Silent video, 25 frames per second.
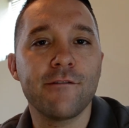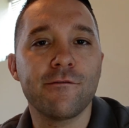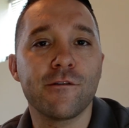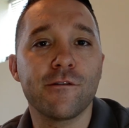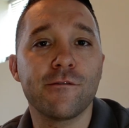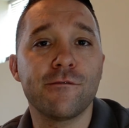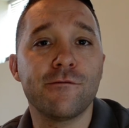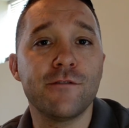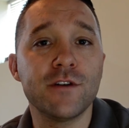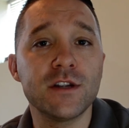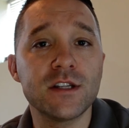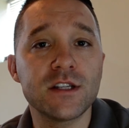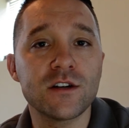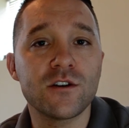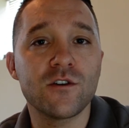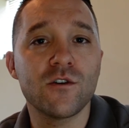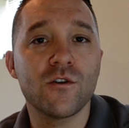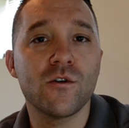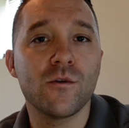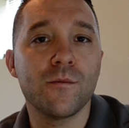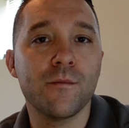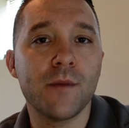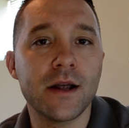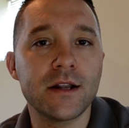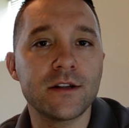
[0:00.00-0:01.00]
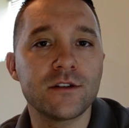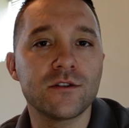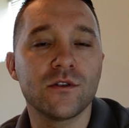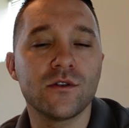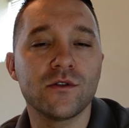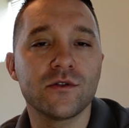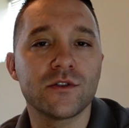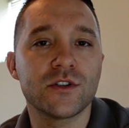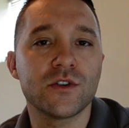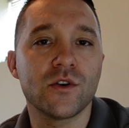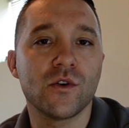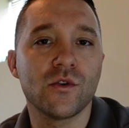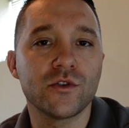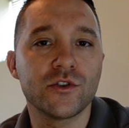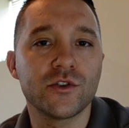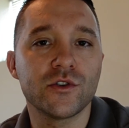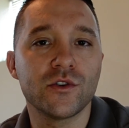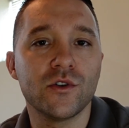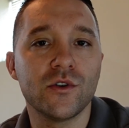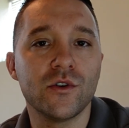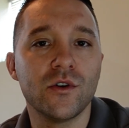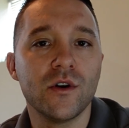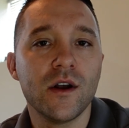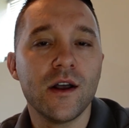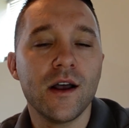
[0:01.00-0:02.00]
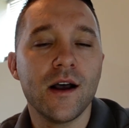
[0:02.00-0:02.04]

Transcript: or physical, mental, social,